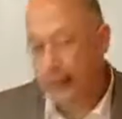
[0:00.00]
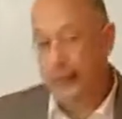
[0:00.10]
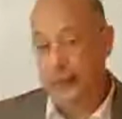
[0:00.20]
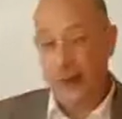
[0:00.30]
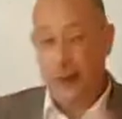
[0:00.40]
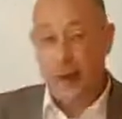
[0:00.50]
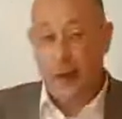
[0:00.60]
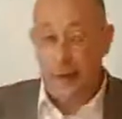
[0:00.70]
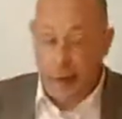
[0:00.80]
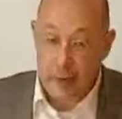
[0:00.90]
And
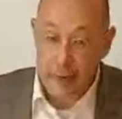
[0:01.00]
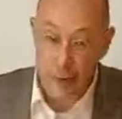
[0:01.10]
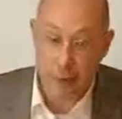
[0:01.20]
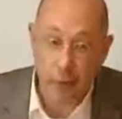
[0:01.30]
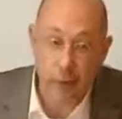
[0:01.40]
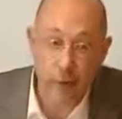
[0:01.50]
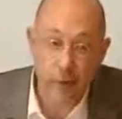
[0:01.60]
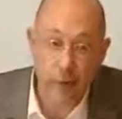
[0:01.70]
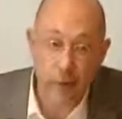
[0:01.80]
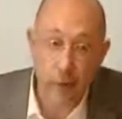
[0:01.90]
then there is also
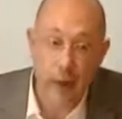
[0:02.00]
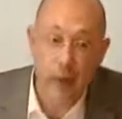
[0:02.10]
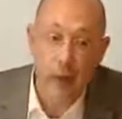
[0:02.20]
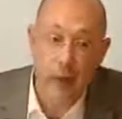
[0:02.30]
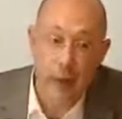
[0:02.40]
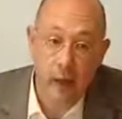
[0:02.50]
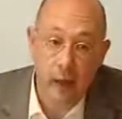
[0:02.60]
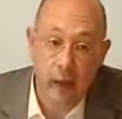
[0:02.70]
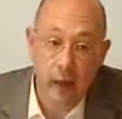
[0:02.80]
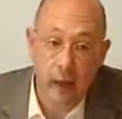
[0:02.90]

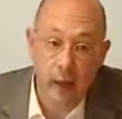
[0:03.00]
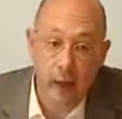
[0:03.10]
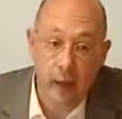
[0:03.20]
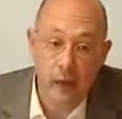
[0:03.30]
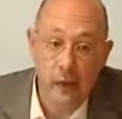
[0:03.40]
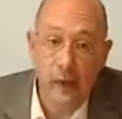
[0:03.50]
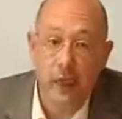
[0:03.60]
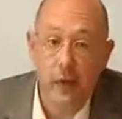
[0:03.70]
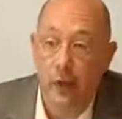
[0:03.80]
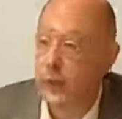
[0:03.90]
the
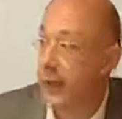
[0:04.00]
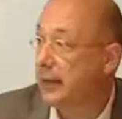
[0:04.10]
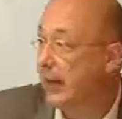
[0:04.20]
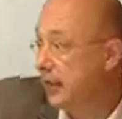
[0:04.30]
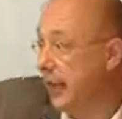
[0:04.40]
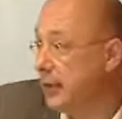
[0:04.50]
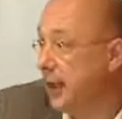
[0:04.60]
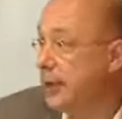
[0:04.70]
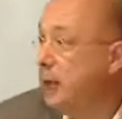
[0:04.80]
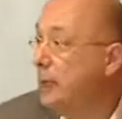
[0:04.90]
research that,
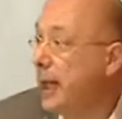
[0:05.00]
and you